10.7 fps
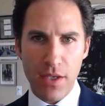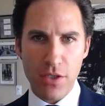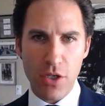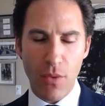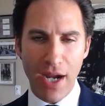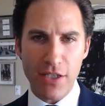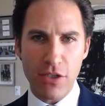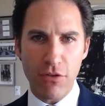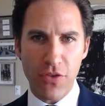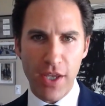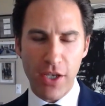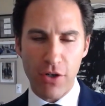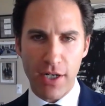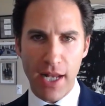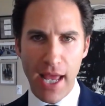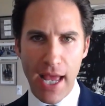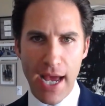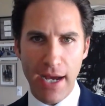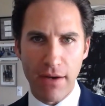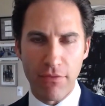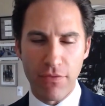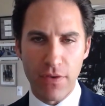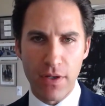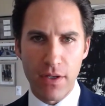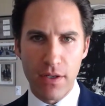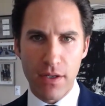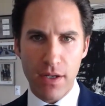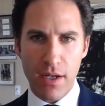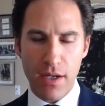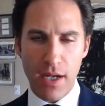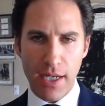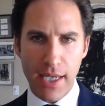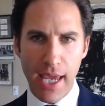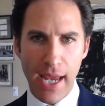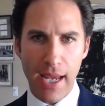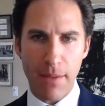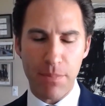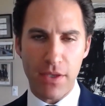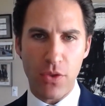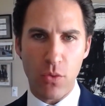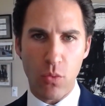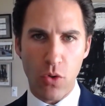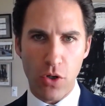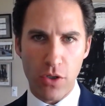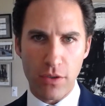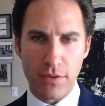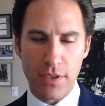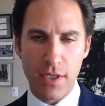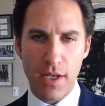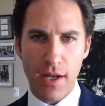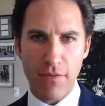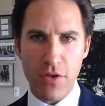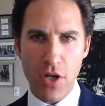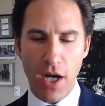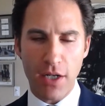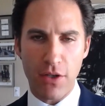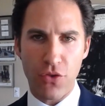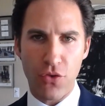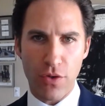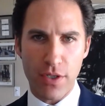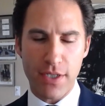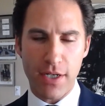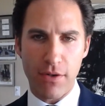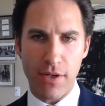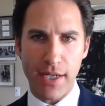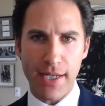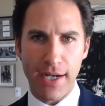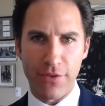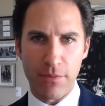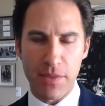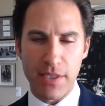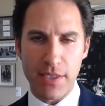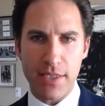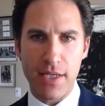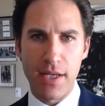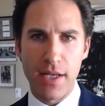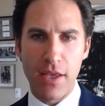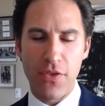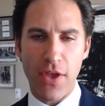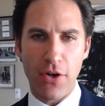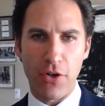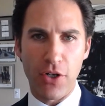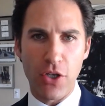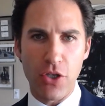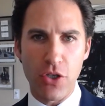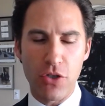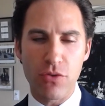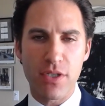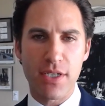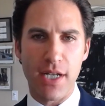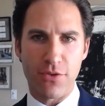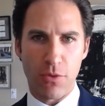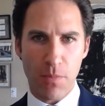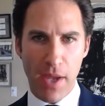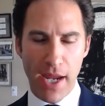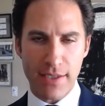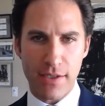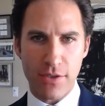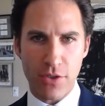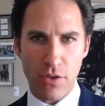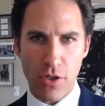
So I do think you're going to have a camp in the world of non-authoritarian governments that are going to use central bank digital